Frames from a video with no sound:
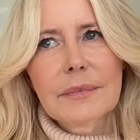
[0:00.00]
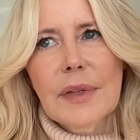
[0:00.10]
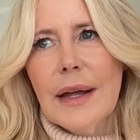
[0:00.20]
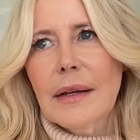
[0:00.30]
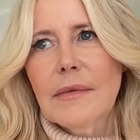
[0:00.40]

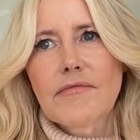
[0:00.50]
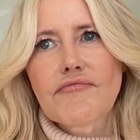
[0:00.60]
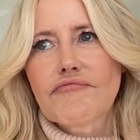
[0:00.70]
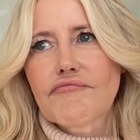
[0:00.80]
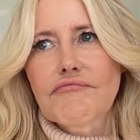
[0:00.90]
and
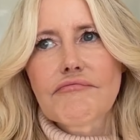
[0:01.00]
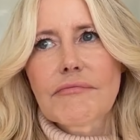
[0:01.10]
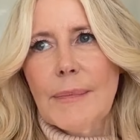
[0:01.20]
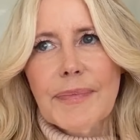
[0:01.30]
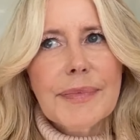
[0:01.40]

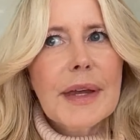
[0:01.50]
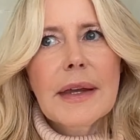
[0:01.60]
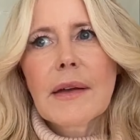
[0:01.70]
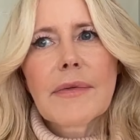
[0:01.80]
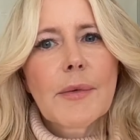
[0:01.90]
I'm
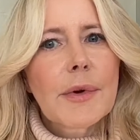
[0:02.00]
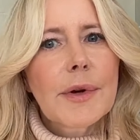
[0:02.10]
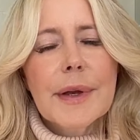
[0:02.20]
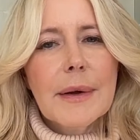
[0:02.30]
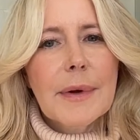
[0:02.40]
thinking of the
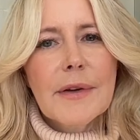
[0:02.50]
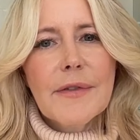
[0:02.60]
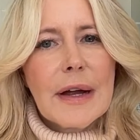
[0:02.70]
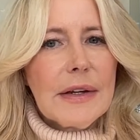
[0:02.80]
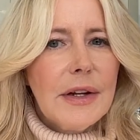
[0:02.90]
word that I want to find,